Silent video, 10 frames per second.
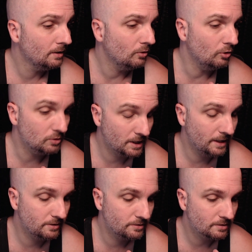or
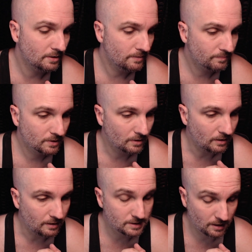stages,
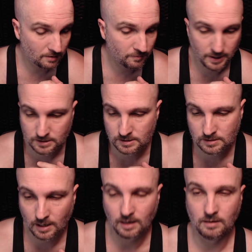uh, sound effects,
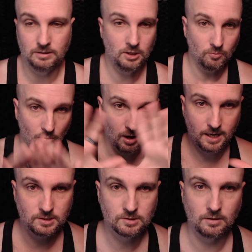uh,
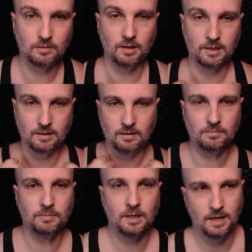UI, so like um,
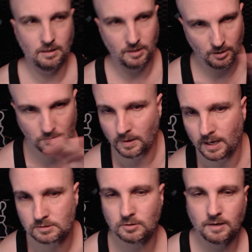you know how the health
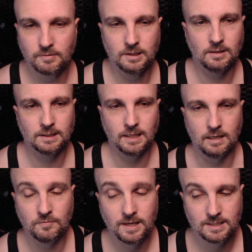bars look, everything like that.
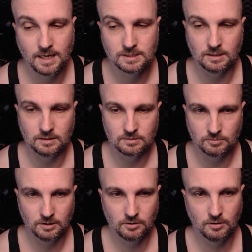It's fantastic. It's
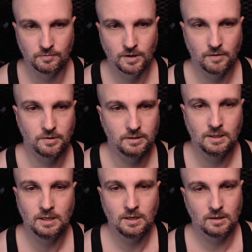really good. I've covered it,
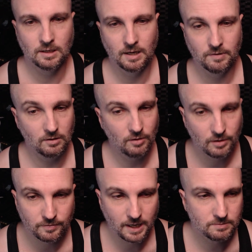covered a lot
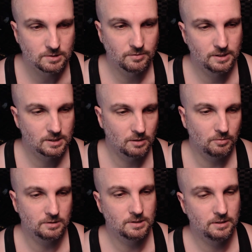of games on this. I will
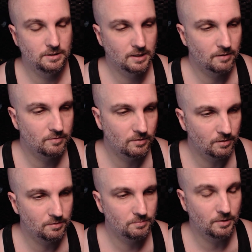continue to cover a lot
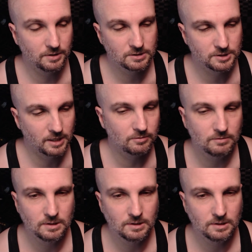of them on this channel,